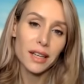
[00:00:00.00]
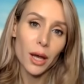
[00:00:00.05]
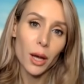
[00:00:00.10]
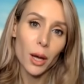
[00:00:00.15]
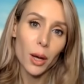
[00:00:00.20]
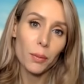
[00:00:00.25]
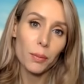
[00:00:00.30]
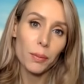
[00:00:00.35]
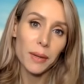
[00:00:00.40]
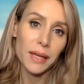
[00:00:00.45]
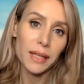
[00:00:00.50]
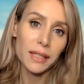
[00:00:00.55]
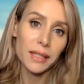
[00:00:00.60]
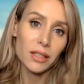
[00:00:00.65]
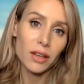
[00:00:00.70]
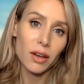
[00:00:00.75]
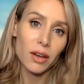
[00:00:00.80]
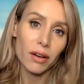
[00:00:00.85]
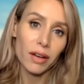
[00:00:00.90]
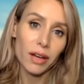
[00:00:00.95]
a big
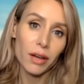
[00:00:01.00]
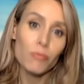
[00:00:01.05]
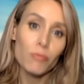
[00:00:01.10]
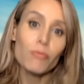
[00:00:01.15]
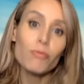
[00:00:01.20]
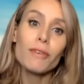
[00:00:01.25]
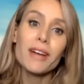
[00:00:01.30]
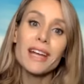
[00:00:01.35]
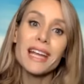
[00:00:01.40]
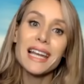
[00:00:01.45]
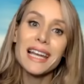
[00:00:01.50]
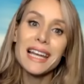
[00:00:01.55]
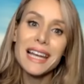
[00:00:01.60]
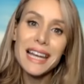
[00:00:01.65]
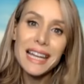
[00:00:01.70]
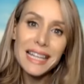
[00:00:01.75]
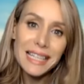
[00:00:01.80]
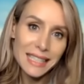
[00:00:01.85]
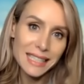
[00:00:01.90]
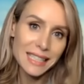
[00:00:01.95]
target.
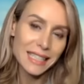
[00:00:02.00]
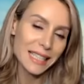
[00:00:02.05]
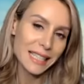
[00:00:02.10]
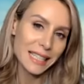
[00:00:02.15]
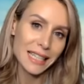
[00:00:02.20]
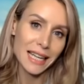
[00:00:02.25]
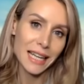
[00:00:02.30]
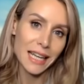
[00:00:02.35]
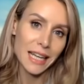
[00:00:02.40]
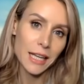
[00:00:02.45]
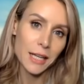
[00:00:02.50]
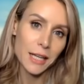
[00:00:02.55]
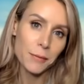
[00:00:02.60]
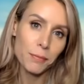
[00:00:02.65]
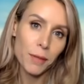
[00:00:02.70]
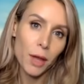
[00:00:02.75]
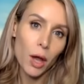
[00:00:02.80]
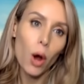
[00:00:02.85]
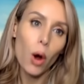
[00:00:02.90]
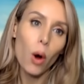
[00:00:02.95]

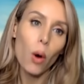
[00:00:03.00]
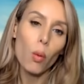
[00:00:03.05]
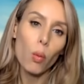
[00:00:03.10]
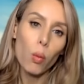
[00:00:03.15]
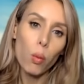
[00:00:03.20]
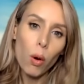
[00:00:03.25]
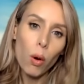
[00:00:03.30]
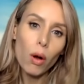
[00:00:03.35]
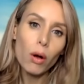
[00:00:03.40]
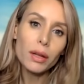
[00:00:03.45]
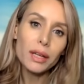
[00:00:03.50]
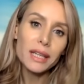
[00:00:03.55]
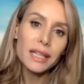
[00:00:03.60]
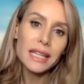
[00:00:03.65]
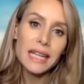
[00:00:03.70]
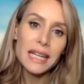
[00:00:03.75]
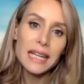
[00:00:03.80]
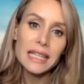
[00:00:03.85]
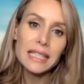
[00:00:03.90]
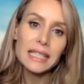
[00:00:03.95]
Realistically, what
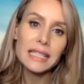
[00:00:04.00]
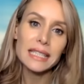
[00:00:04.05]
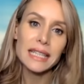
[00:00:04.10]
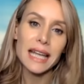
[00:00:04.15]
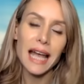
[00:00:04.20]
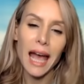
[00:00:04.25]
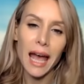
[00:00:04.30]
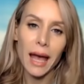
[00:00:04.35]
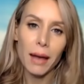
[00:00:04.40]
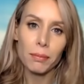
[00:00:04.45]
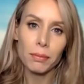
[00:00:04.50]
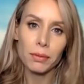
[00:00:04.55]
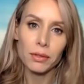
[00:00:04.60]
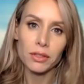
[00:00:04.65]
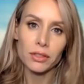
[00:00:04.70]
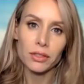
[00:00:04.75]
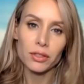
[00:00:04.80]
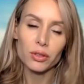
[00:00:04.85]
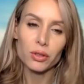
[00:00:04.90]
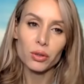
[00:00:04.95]
needs to
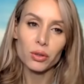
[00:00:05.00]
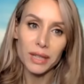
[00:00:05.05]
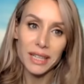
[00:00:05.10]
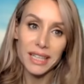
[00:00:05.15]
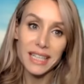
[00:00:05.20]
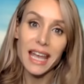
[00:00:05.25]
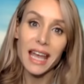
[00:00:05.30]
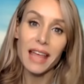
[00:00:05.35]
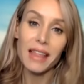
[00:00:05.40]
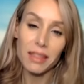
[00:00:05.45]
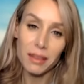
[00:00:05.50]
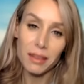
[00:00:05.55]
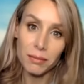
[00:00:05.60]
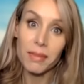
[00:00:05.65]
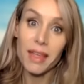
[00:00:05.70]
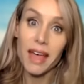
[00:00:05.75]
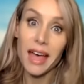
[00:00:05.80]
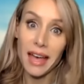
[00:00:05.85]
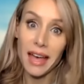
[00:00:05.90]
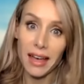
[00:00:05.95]
happen to sort of get
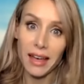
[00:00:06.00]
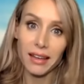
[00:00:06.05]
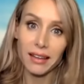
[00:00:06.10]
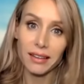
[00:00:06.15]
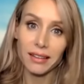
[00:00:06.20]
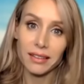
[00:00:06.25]
them there?